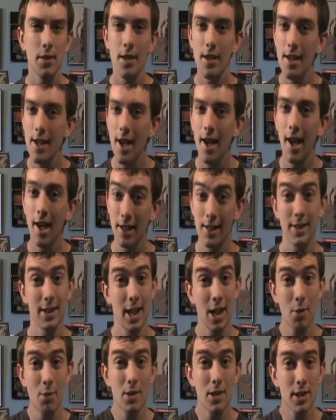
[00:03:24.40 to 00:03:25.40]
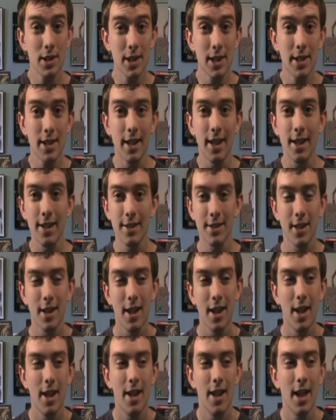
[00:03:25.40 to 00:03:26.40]
Yeah, because I would see that.
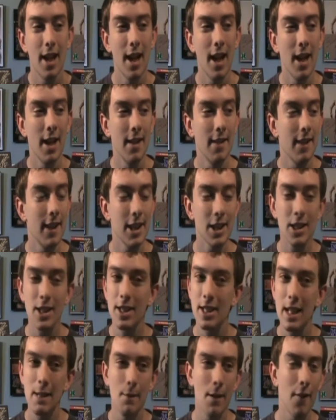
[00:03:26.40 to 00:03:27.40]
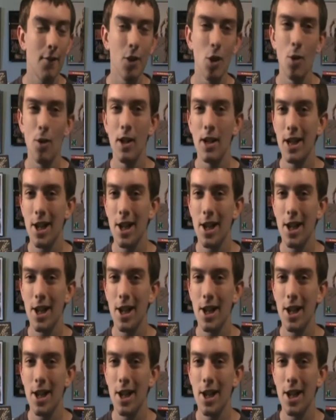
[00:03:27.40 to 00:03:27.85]
And this just came out of nowhere,